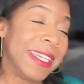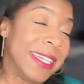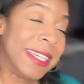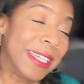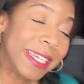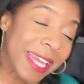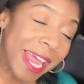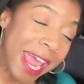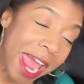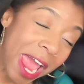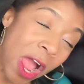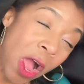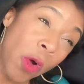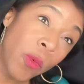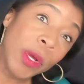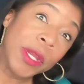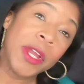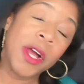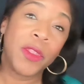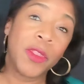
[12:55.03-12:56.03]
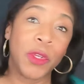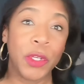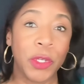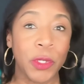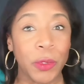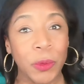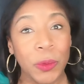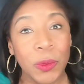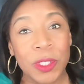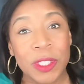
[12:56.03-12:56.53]
Now, in other
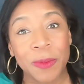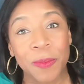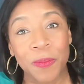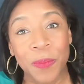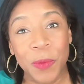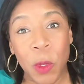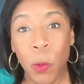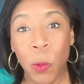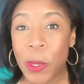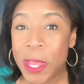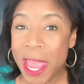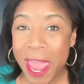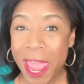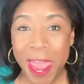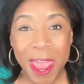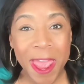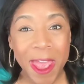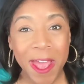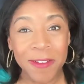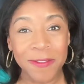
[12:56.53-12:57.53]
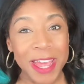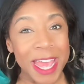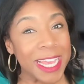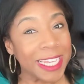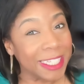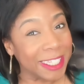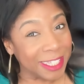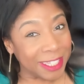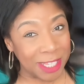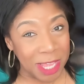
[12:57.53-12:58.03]
news, we have a
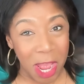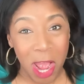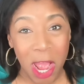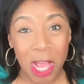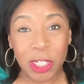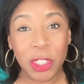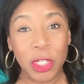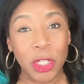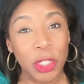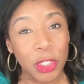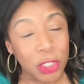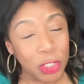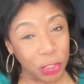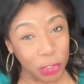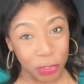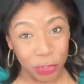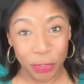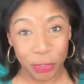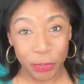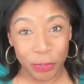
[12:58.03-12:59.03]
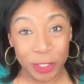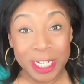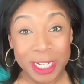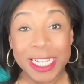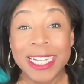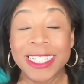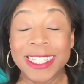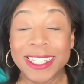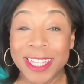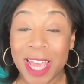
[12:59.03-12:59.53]
Scott Turner.
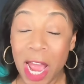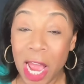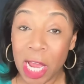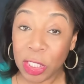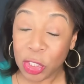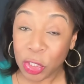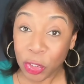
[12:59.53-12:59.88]
Scott